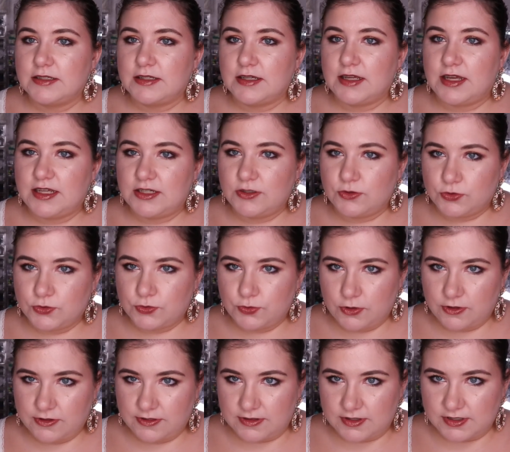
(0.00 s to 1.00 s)
I don't
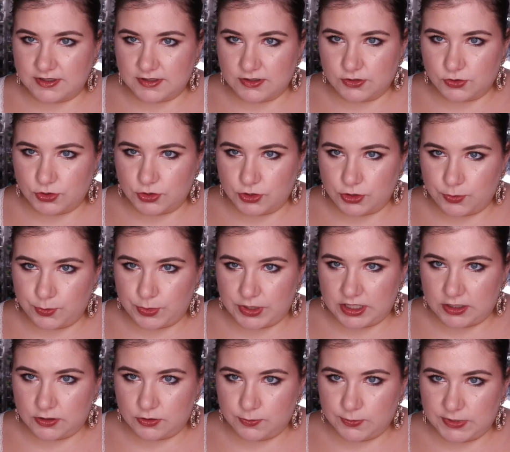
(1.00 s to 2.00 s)
want this to turn
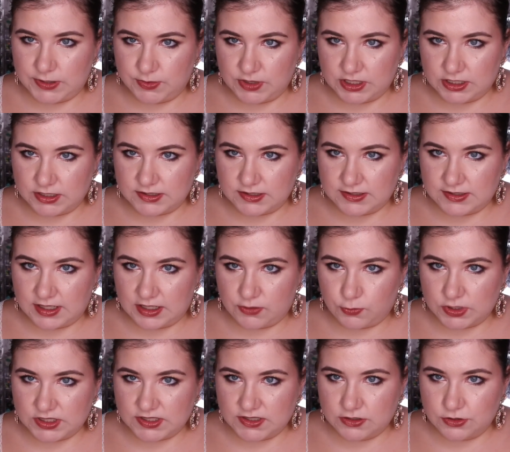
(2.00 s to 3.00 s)
bad on me, because that
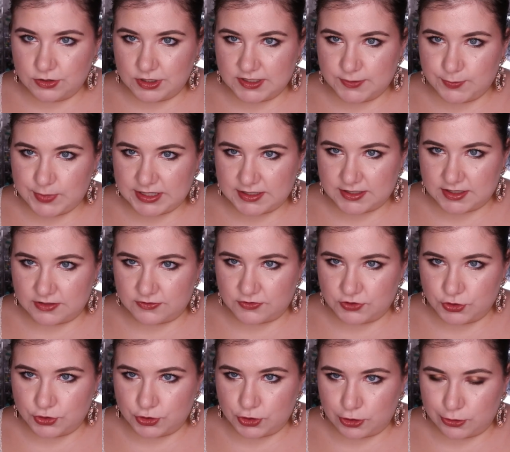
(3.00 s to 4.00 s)
was too expensive
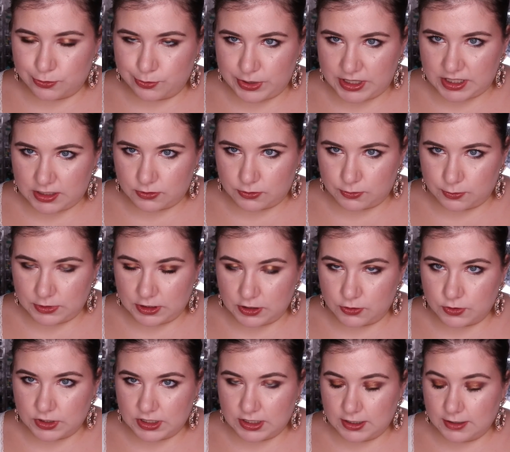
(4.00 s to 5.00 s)
to turn bad on me,
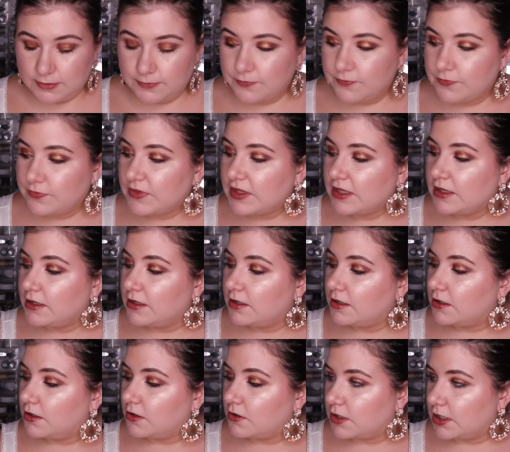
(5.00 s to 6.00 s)
okay?
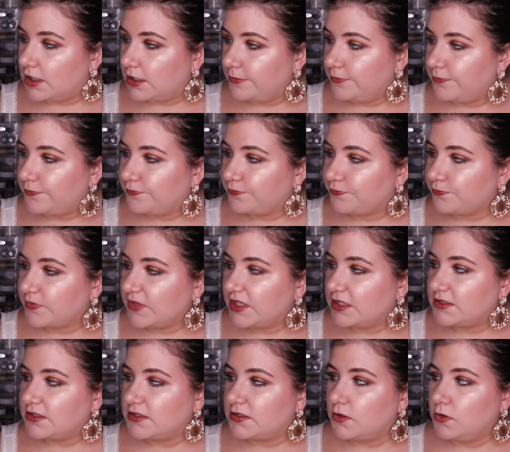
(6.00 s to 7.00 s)
Okay,
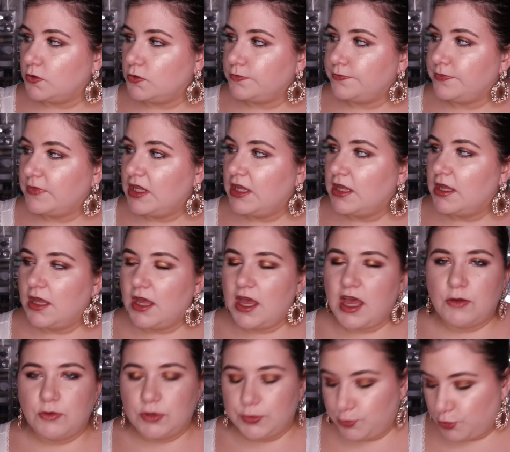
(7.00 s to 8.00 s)
so
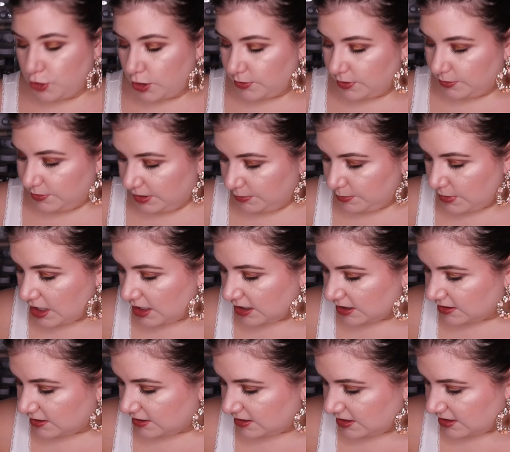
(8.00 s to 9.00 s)
I will probably
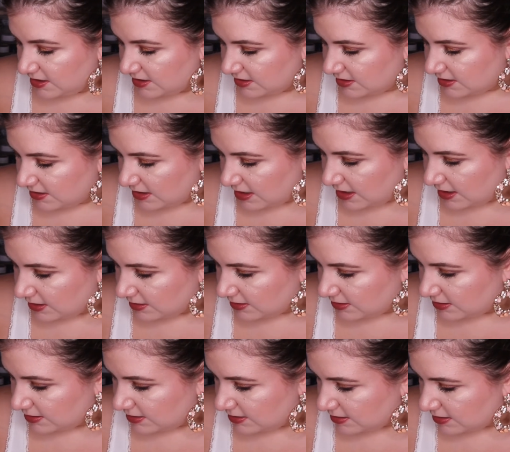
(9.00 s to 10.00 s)
mark this and
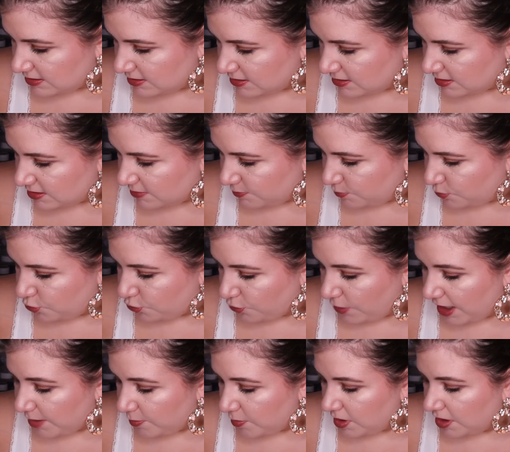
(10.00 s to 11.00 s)
the
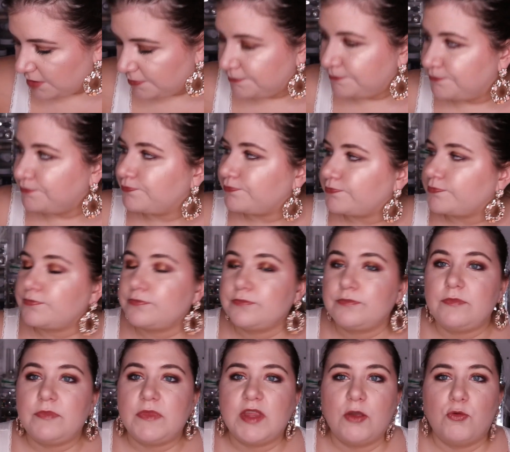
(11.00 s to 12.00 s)
primer
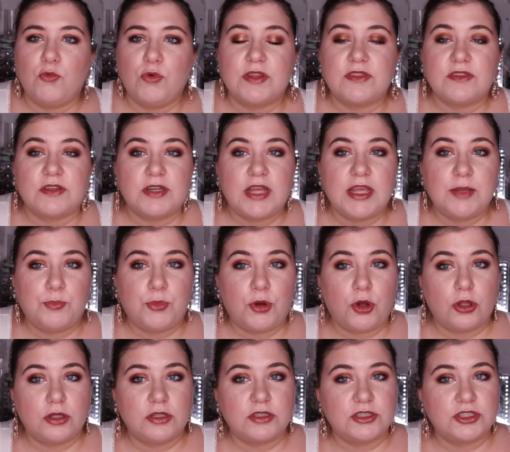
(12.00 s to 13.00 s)
with the nail
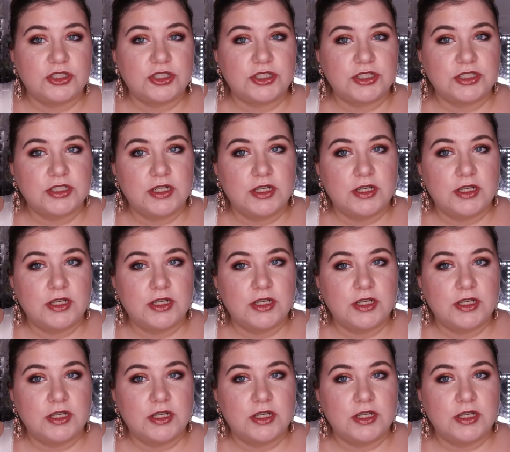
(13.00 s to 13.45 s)
polish,